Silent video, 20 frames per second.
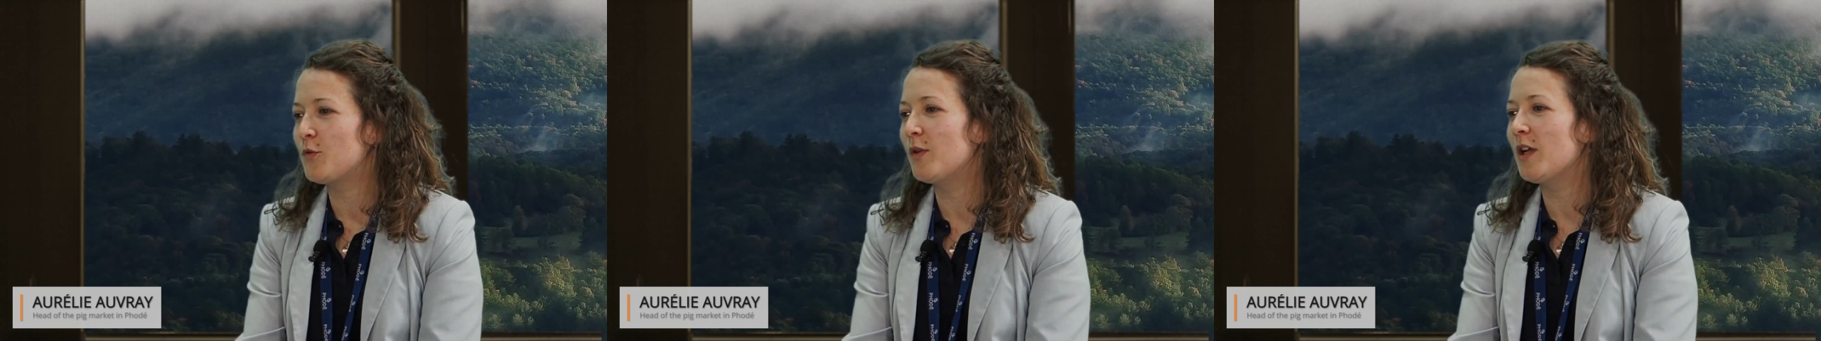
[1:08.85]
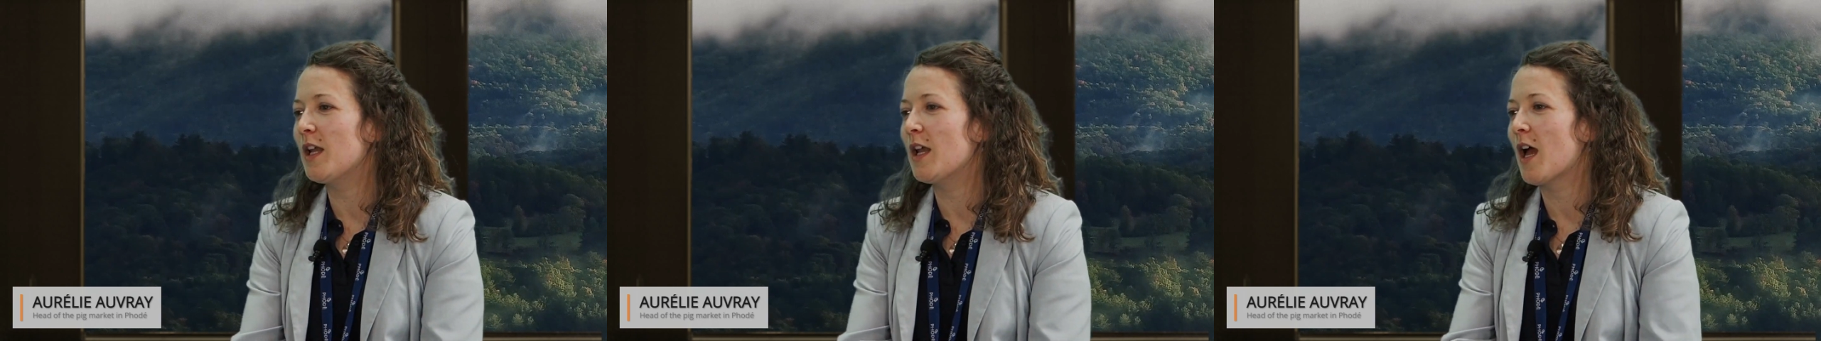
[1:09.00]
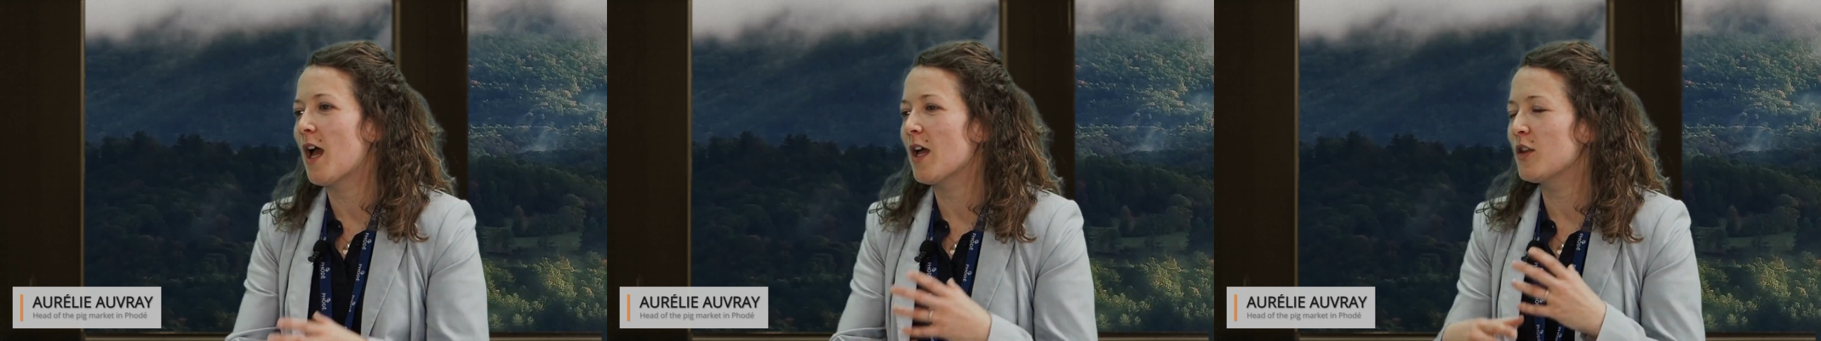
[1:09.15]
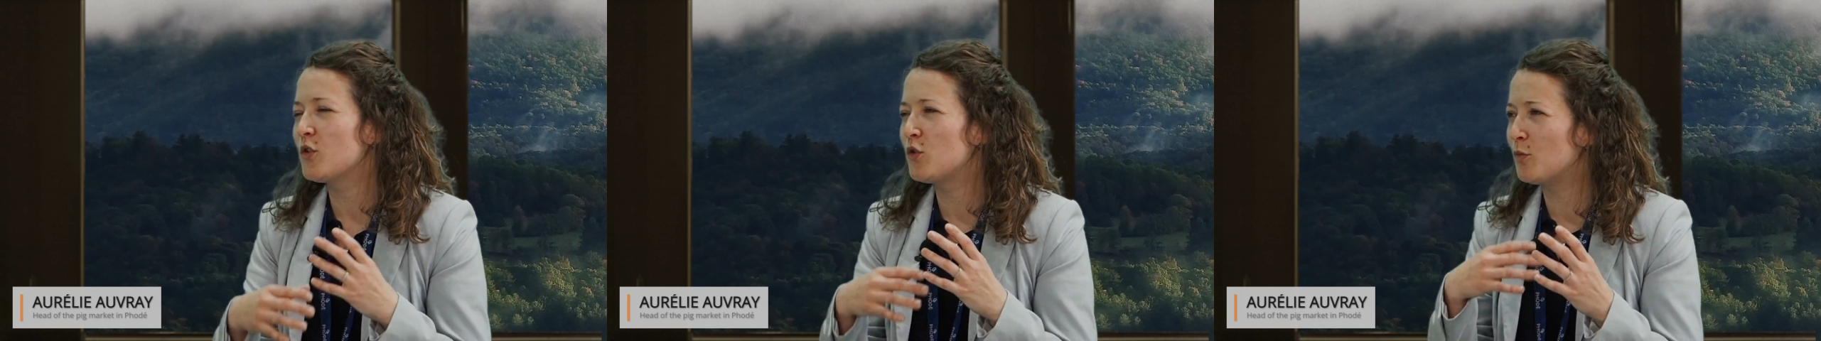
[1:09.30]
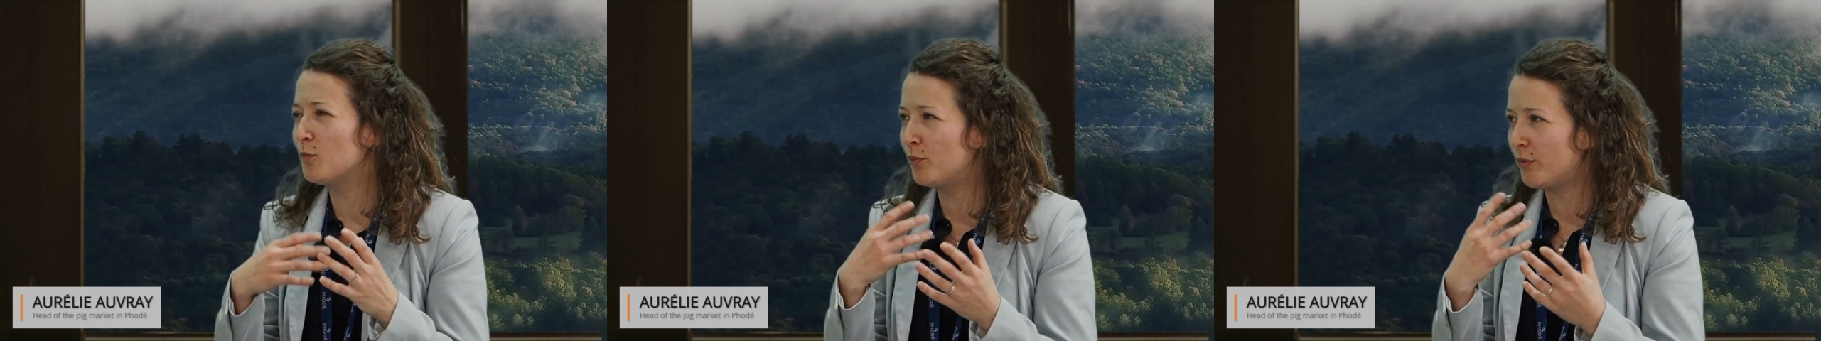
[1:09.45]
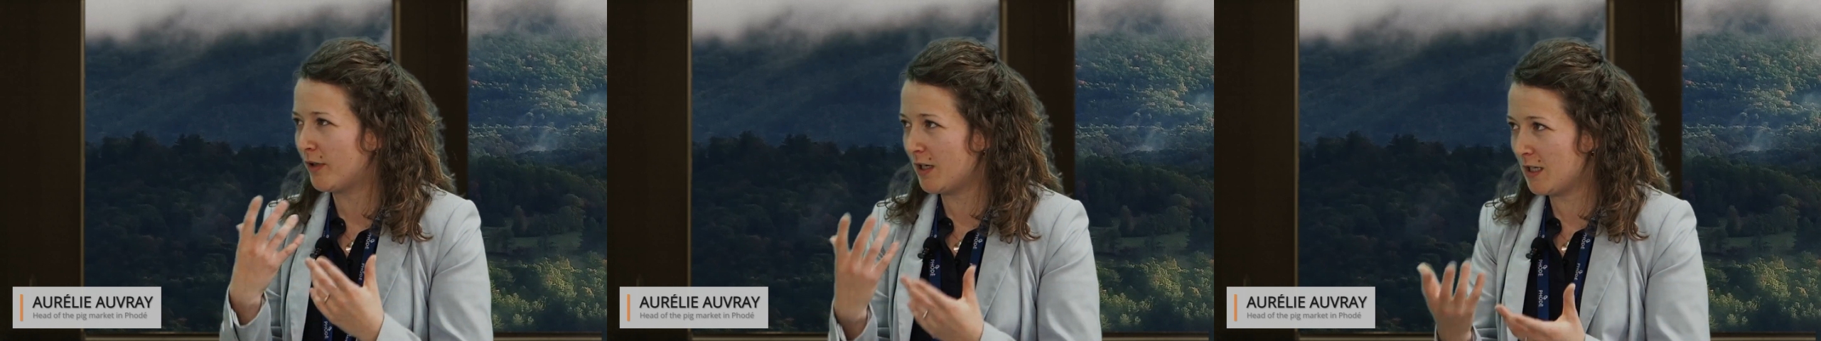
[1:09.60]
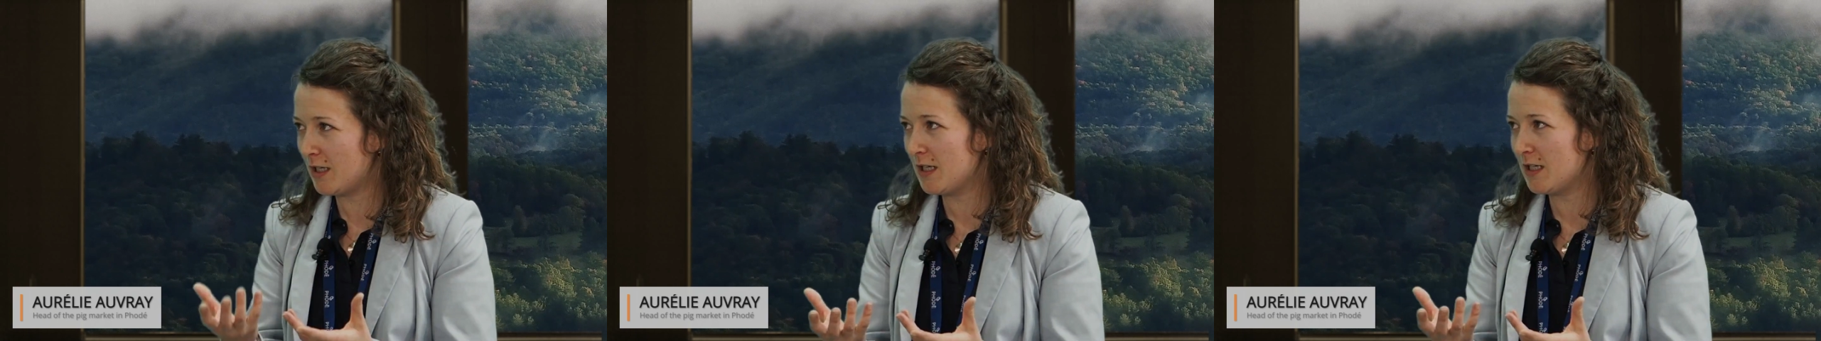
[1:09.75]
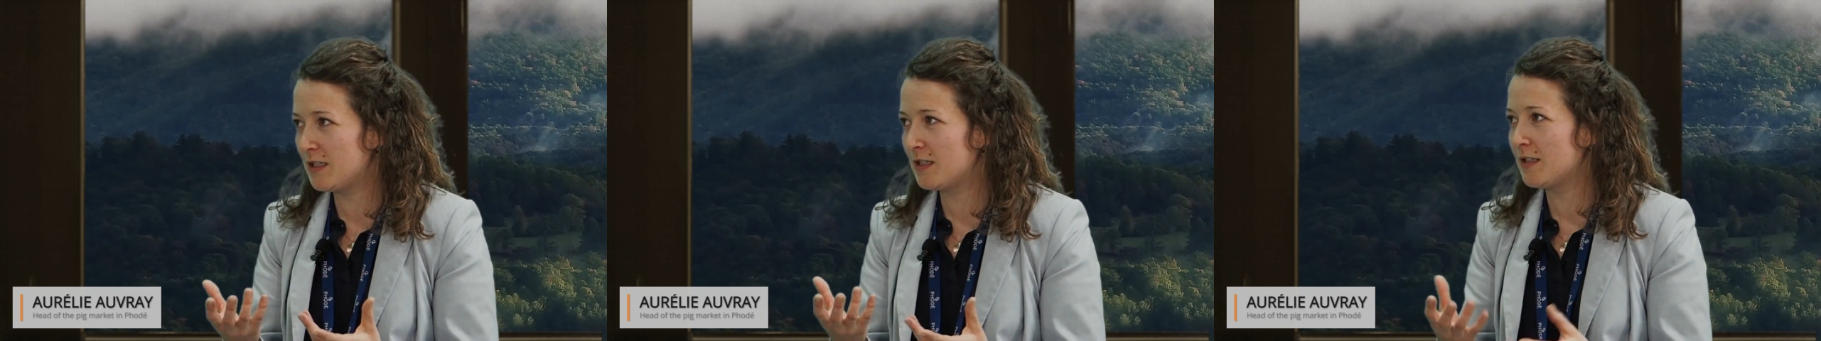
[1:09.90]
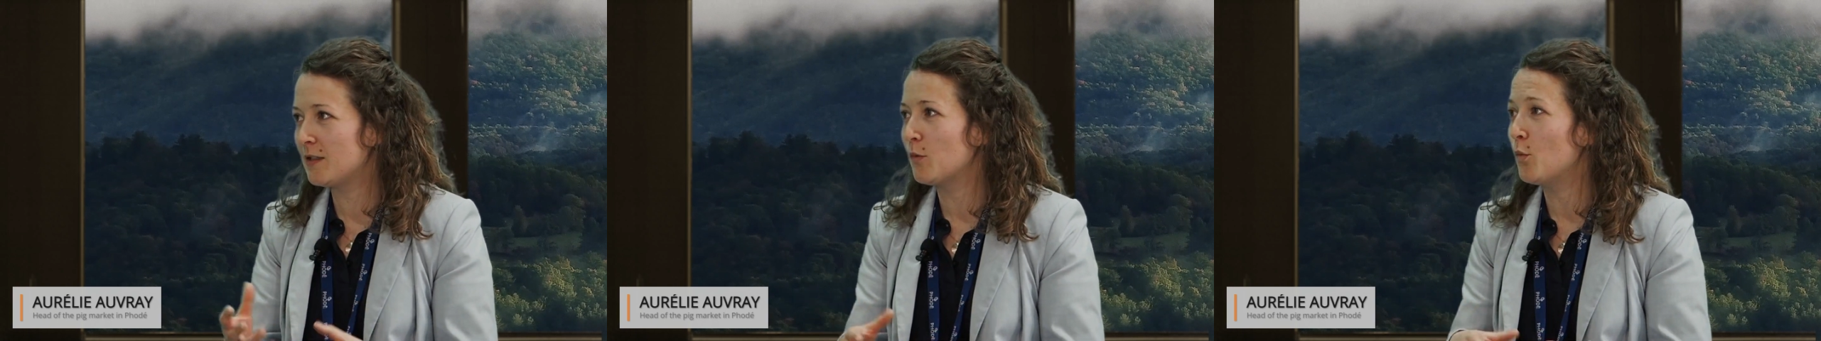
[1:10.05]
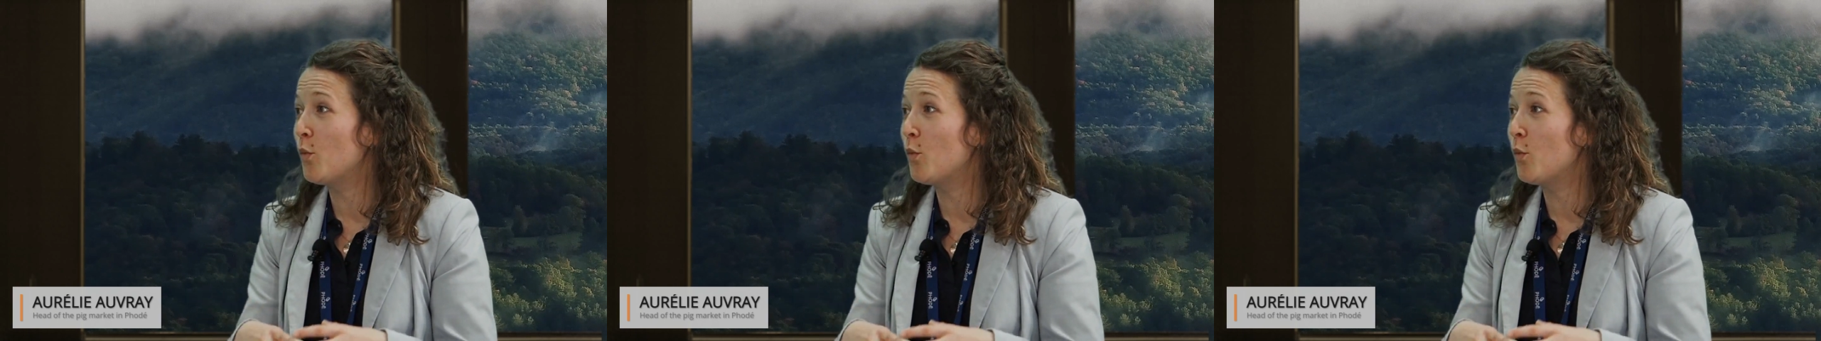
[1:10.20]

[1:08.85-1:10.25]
really hard to predict